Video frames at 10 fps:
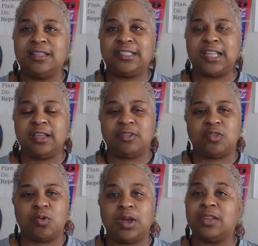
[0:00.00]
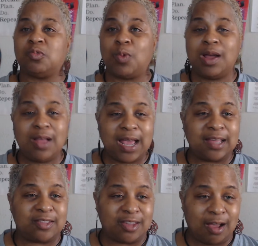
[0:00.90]
stand store, as well
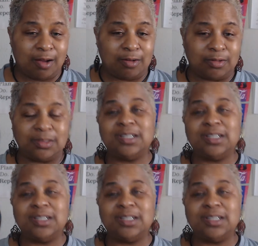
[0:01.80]
as, y'all,